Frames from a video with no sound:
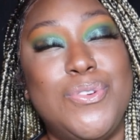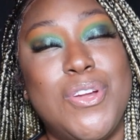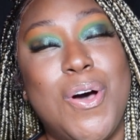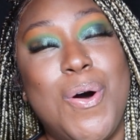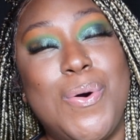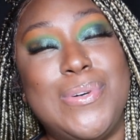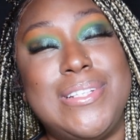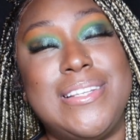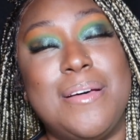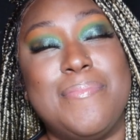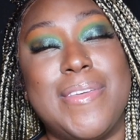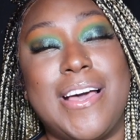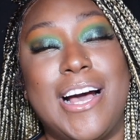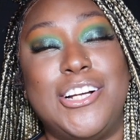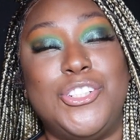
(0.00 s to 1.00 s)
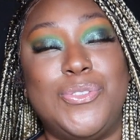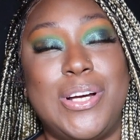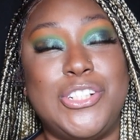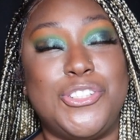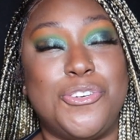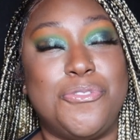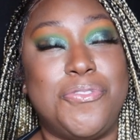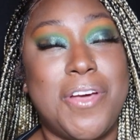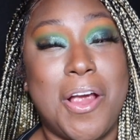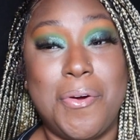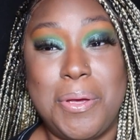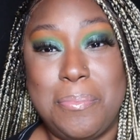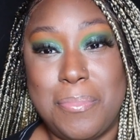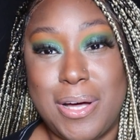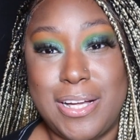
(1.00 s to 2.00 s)
know, something I treasure
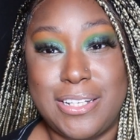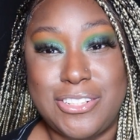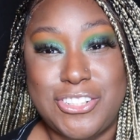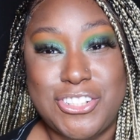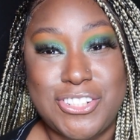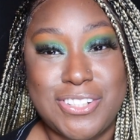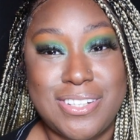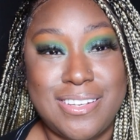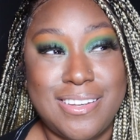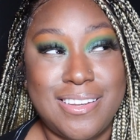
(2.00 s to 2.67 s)
very much: